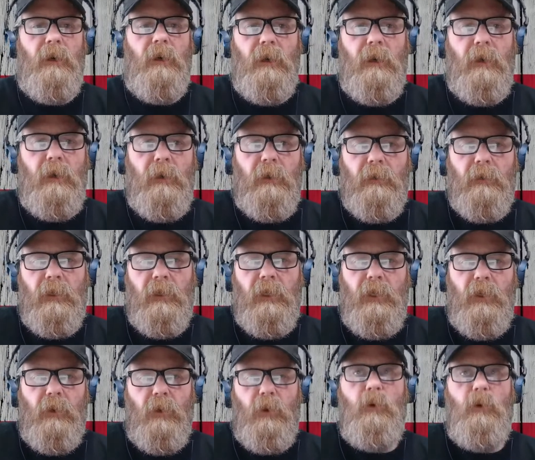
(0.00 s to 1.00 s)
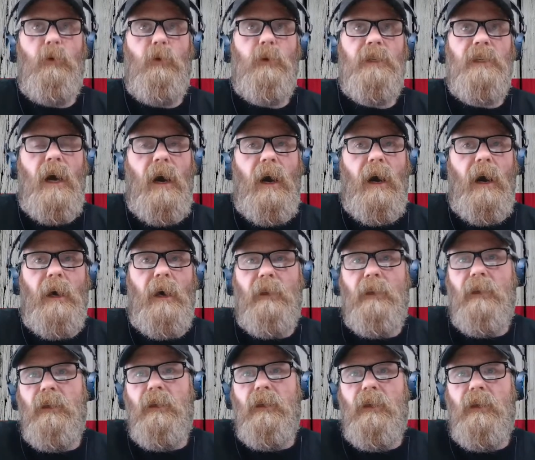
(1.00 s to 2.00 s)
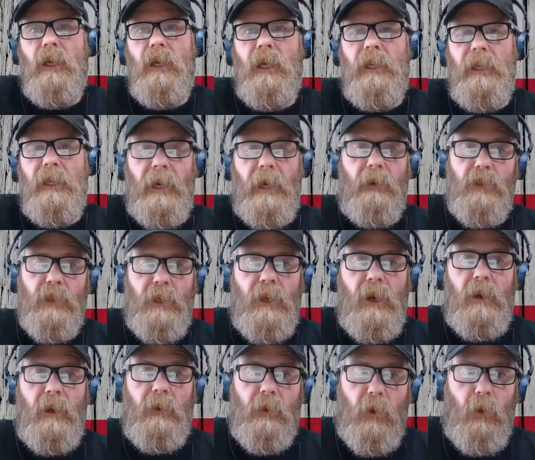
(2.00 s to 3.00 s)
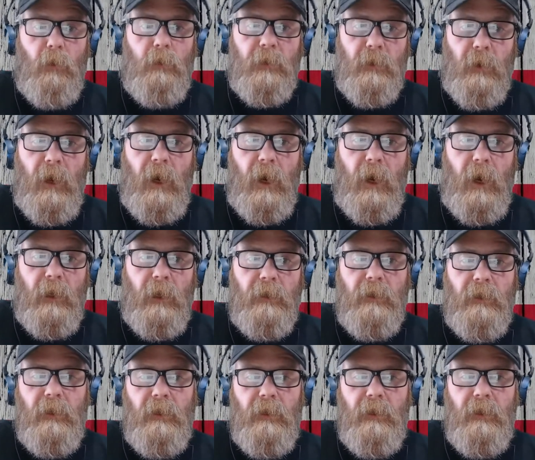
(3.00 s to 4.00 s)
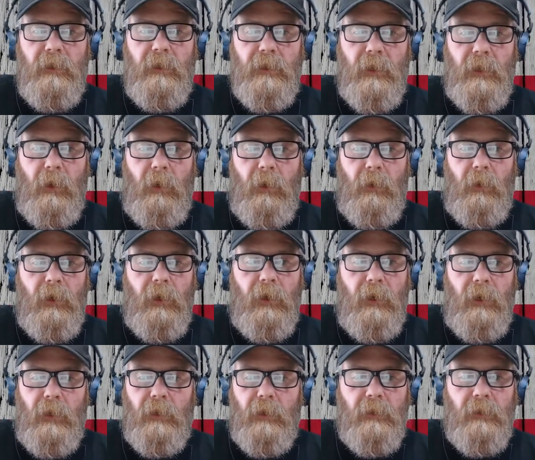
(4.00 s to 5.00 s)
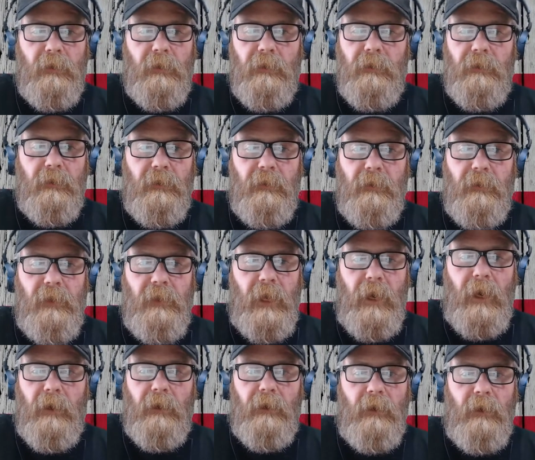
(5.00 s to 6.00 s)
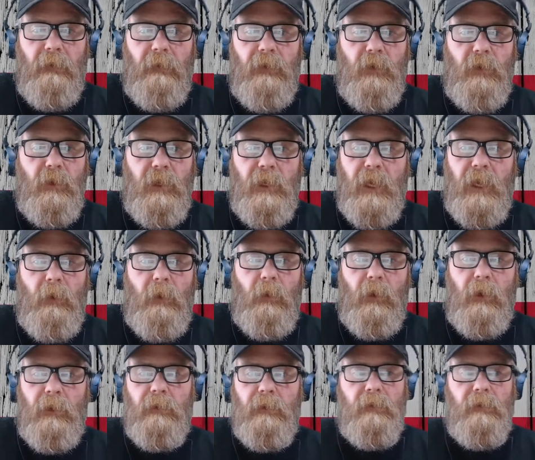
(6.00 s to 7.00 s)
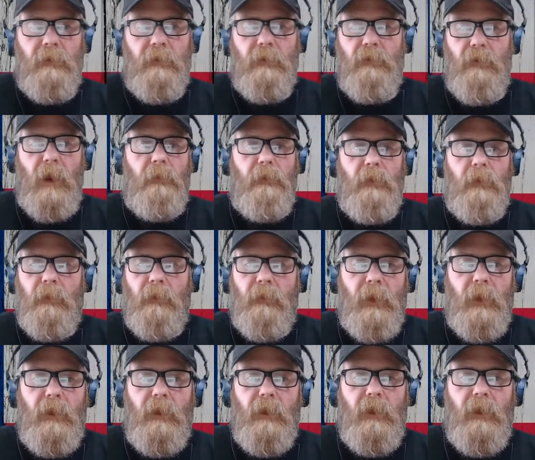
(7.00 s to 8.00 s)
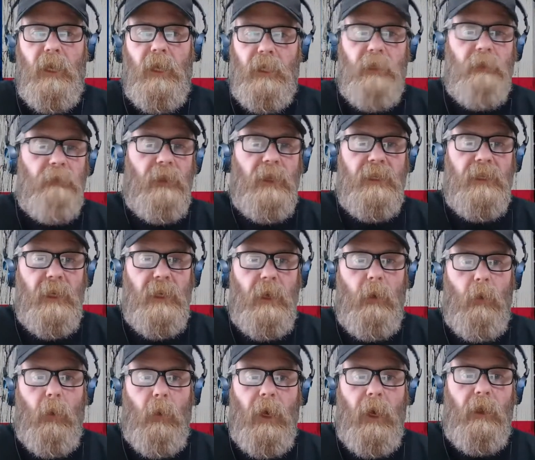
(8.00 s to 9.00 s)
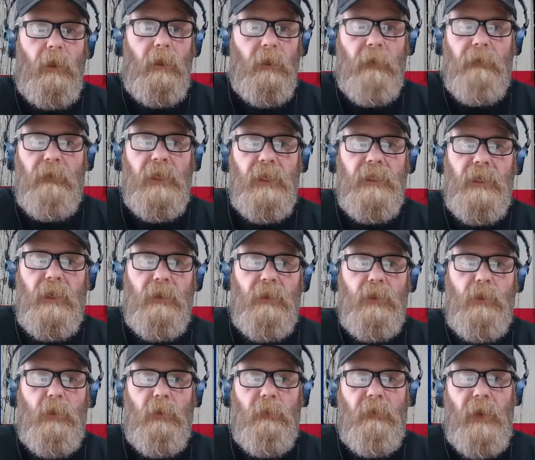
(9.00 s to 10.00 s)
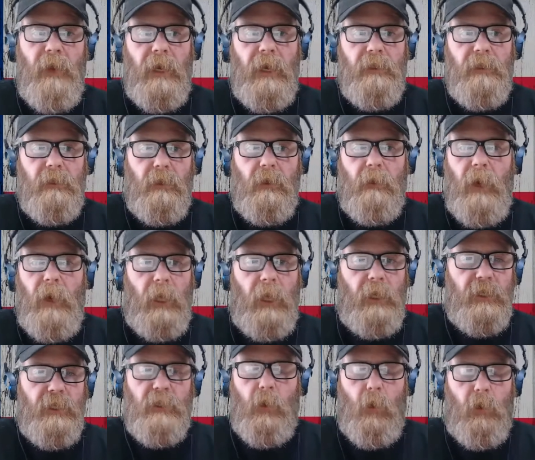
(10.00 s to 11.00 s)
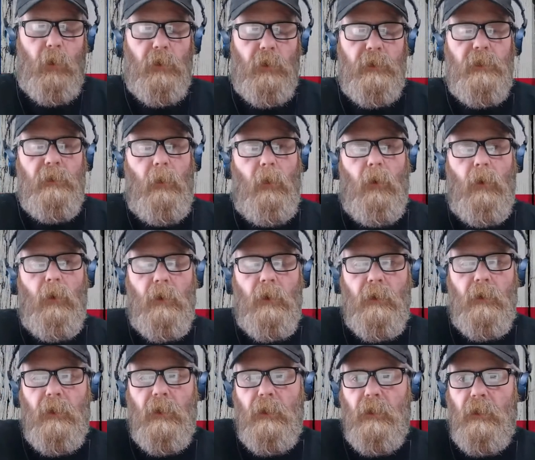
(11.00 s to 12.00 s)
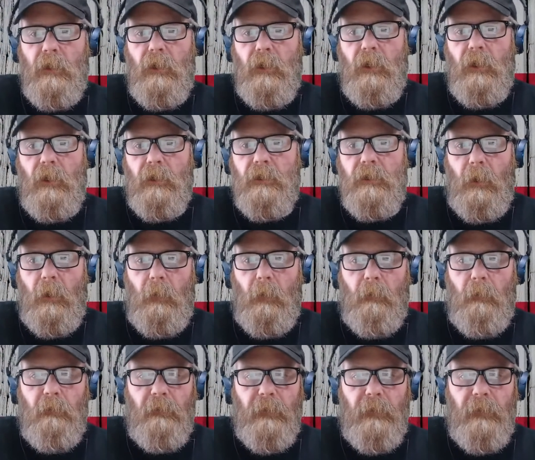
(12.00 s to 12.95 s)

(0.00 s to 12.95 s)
Oud was hot, and now Chicago combs are hot. So if you can get one, grab them. And if they sell well, if they sell super fast, I'll just order some more. Awesome.